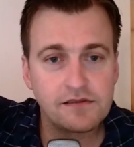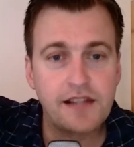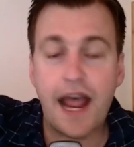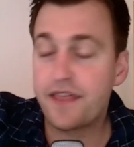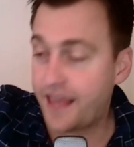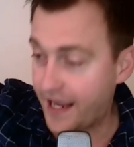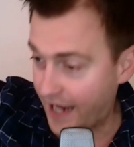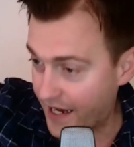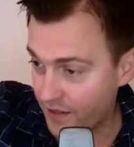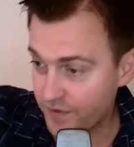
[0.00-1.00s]
And
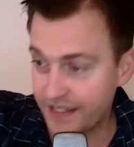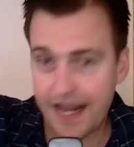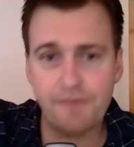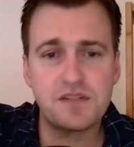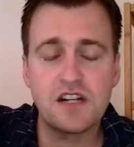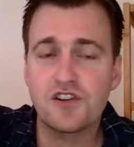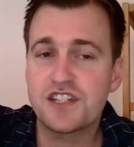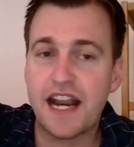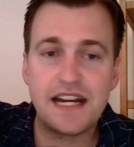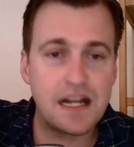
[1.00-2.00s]
it was an emptier
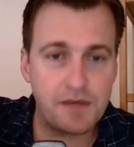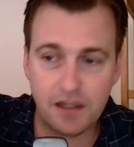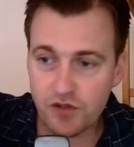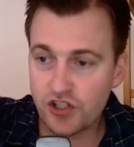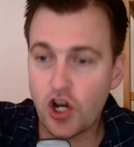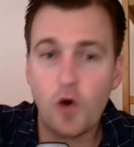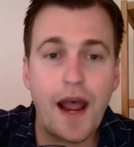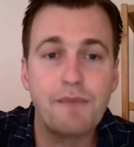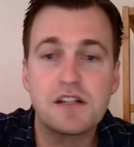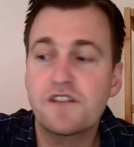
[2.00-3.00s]
stadium and there was no
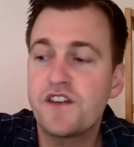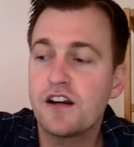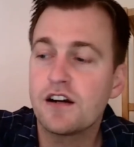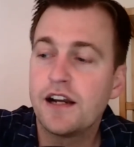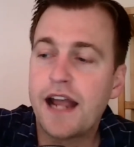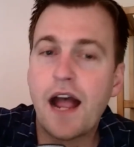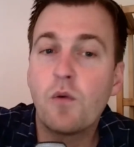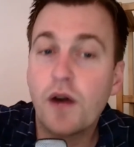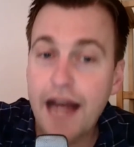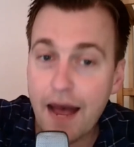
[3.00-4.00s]
atmosphere.
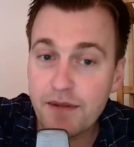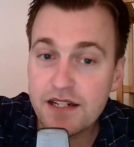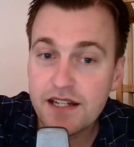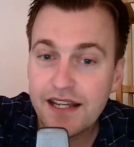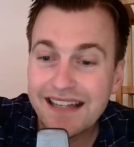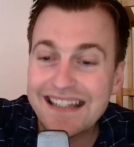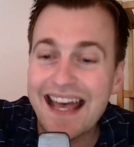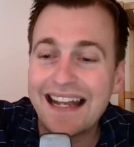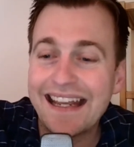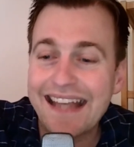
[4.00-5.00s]
And what happened? The
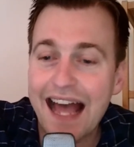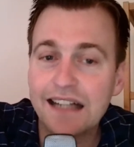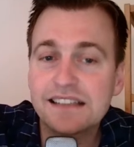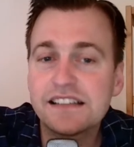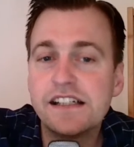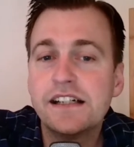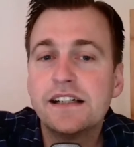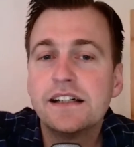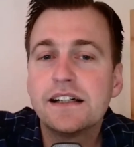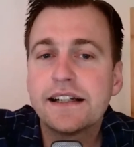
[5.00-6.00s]
LA Galaxy
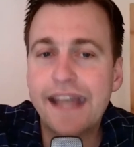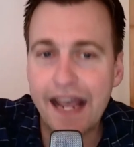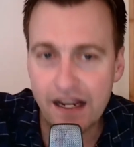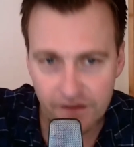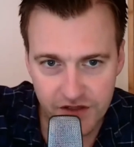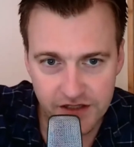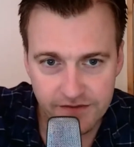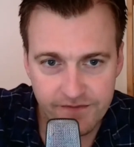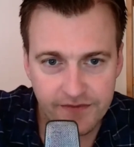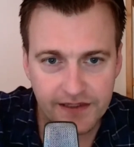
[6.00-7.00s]
caved.
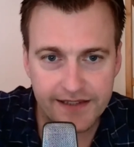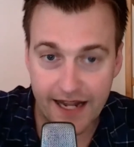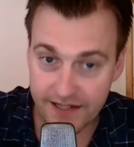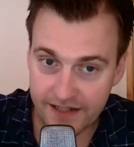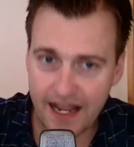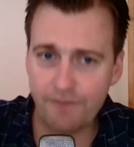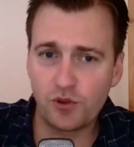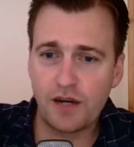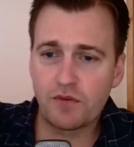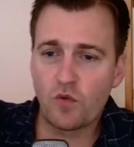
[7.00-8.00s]
That's example
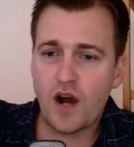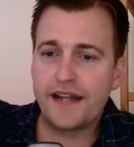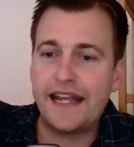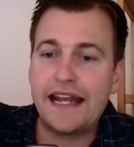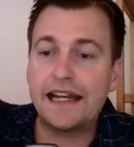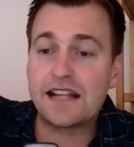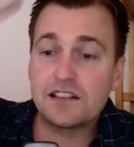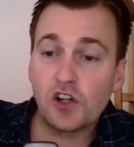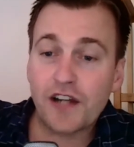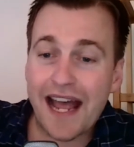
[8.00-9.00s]
number one. Let's
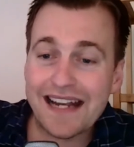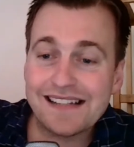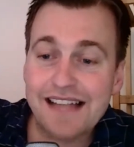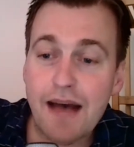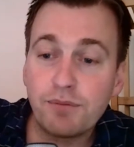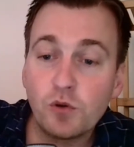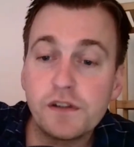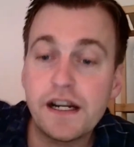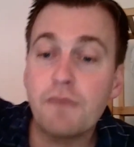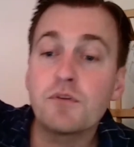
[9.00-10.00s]
look at example
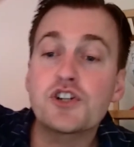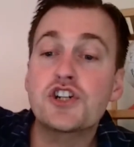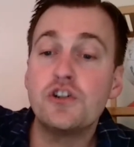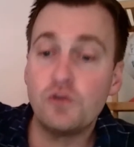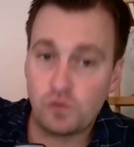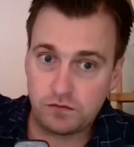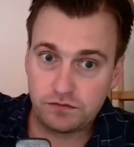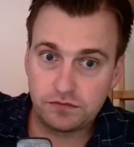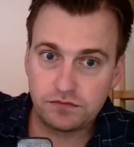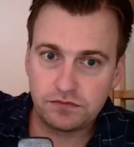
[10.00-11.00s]
number two.
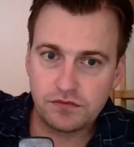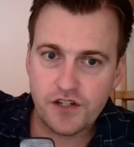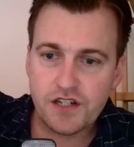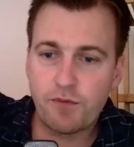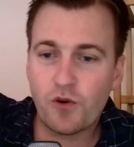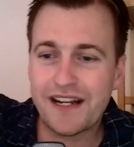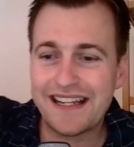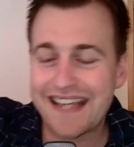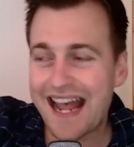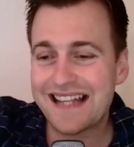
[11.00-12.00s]

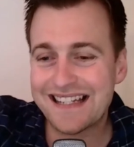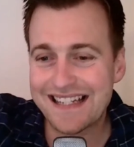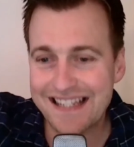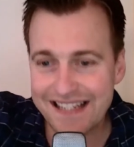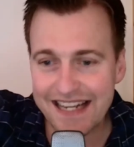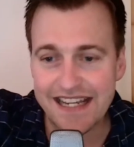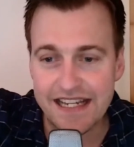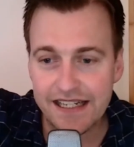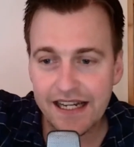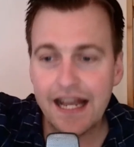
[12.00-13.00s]
Sporting Kansas
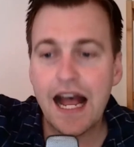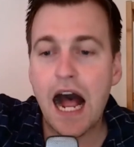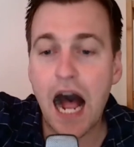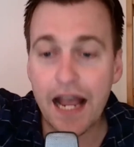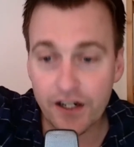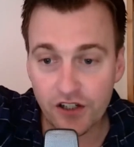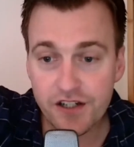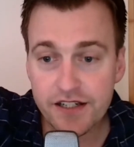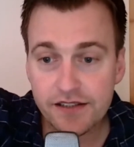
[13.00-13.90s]
City hired